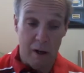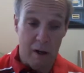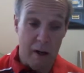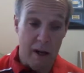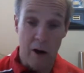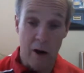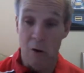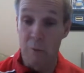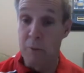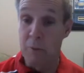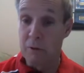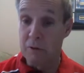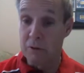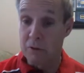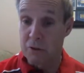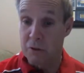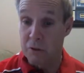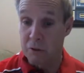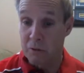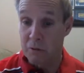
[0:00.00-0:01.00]
helpers
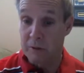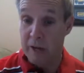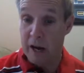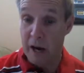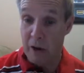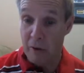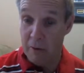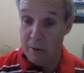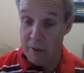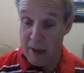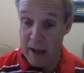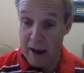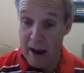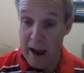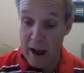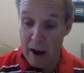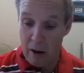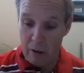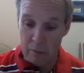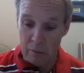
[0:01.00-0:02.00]
to carry that
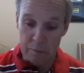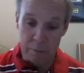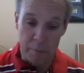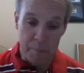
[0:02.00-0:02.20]
out.